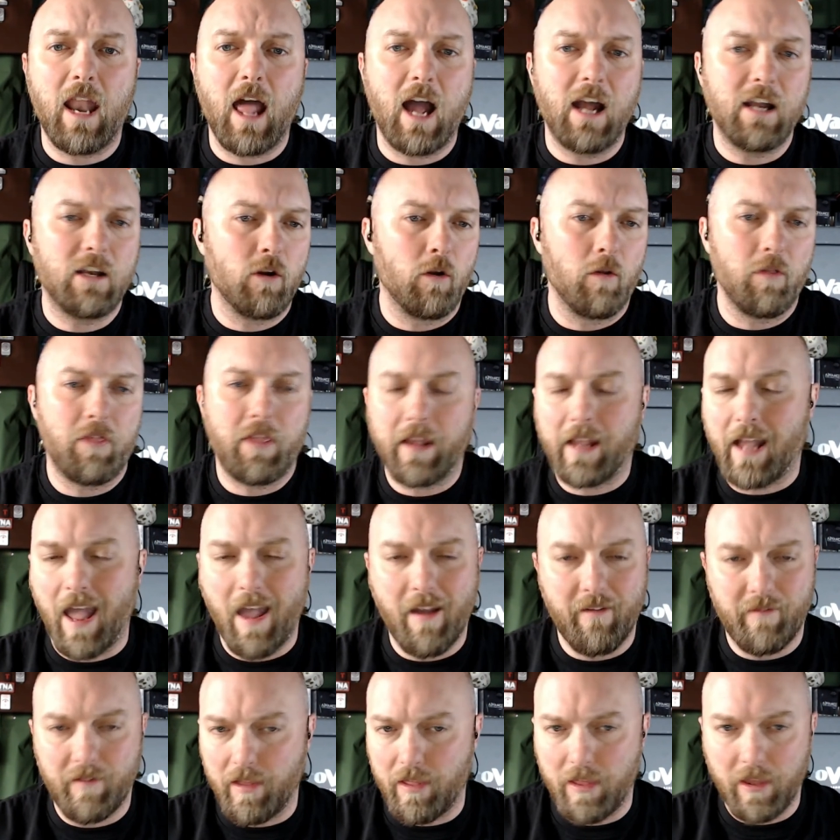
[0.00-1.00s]
I don't think I
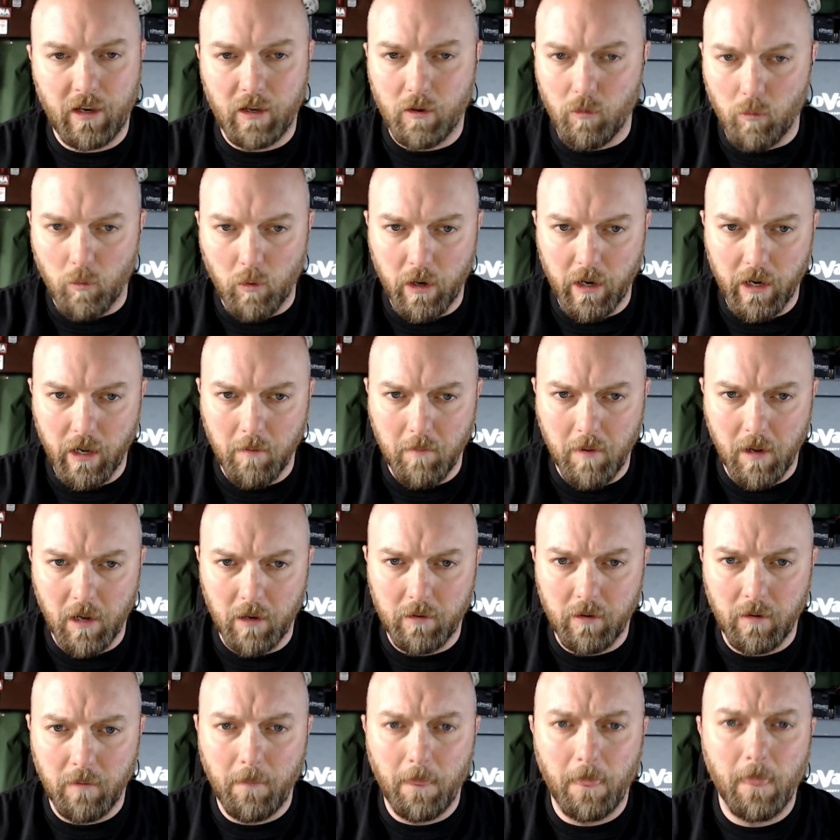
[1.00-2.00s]
have anything to worry about.
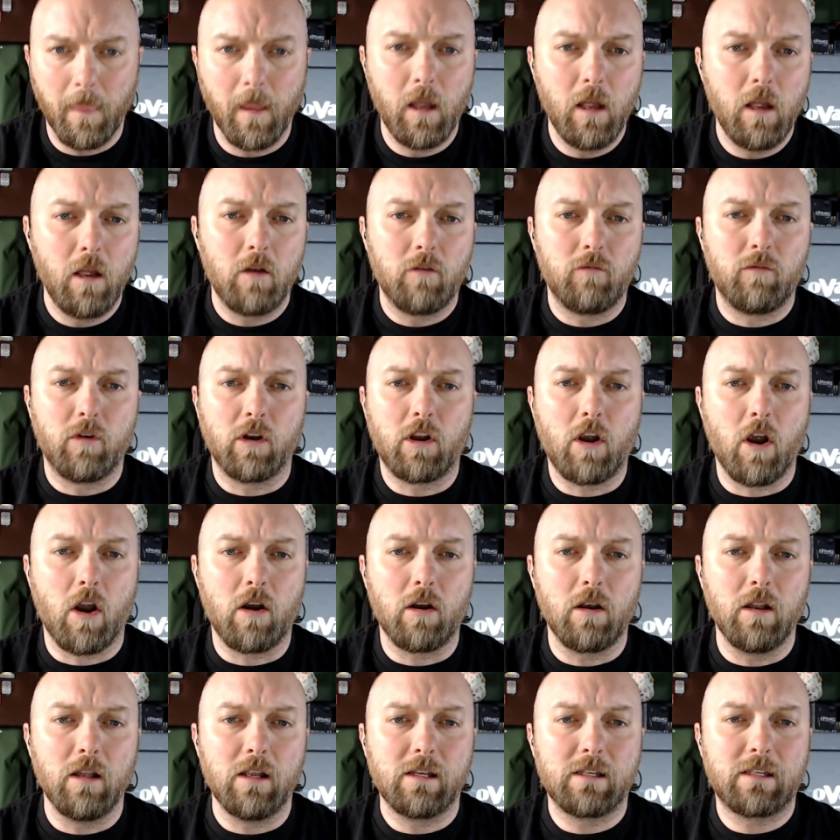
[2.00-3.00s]

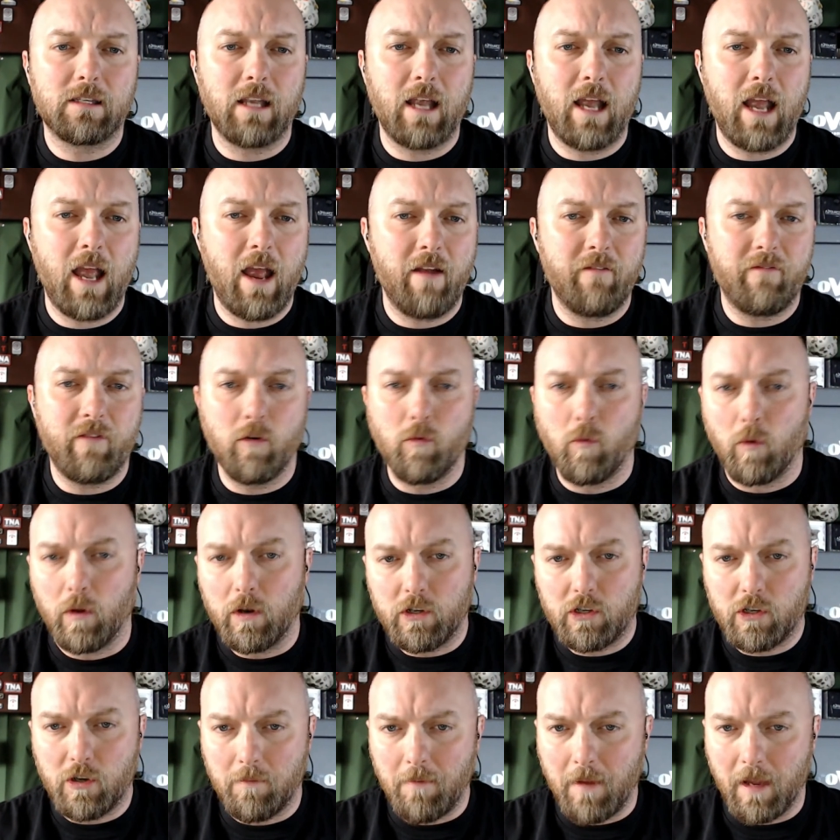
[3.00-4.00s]
Regardless,
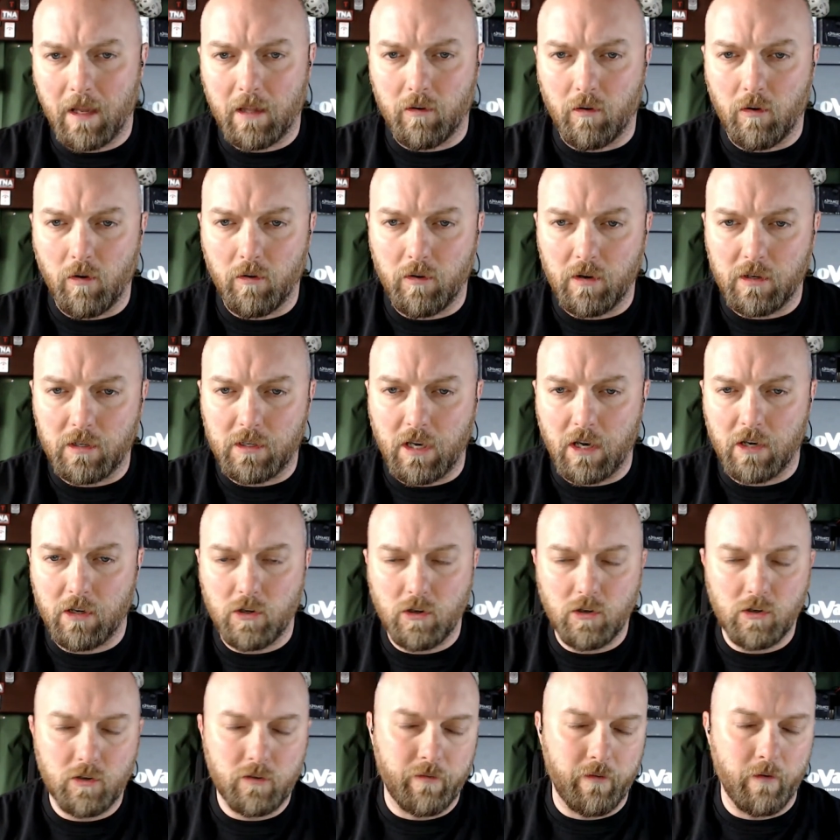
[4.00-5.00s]
everyone should make their own
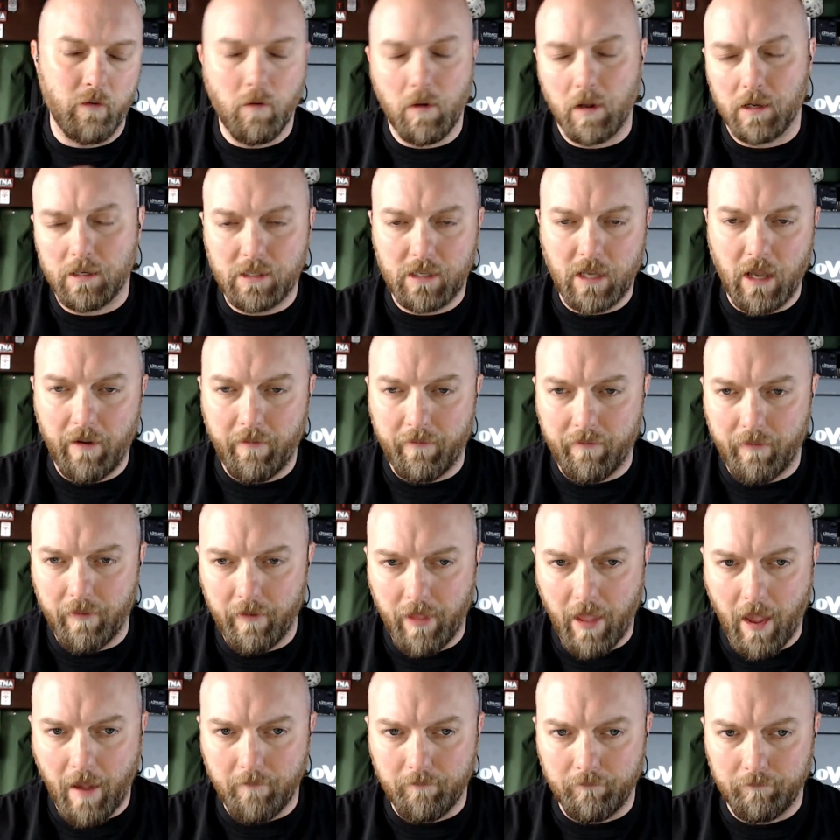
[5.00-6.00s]
decisions for what's safe for
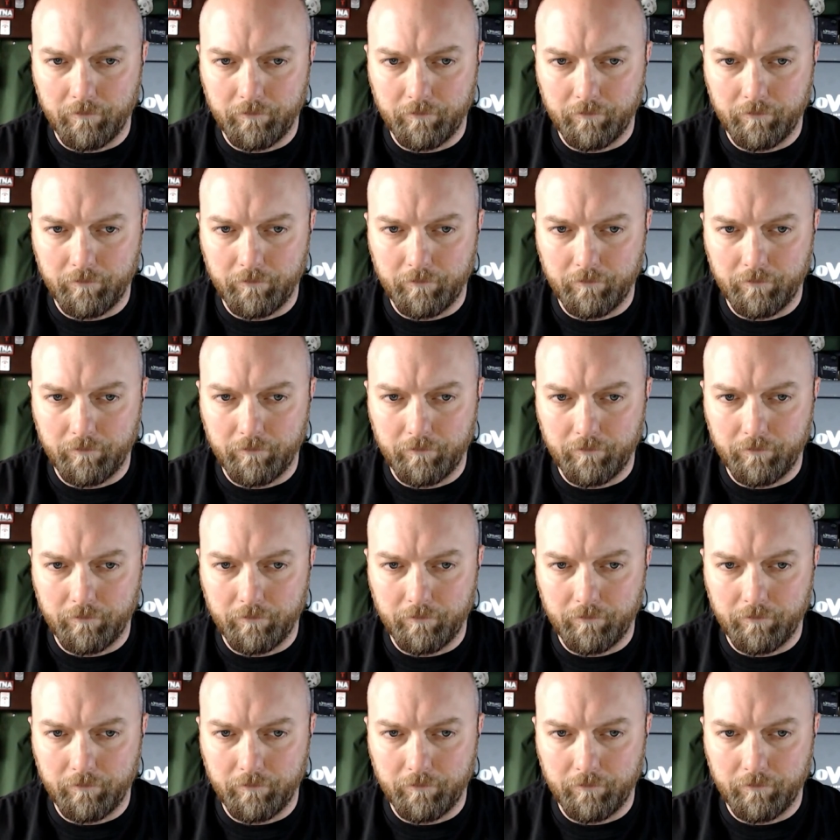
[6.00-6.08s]
them.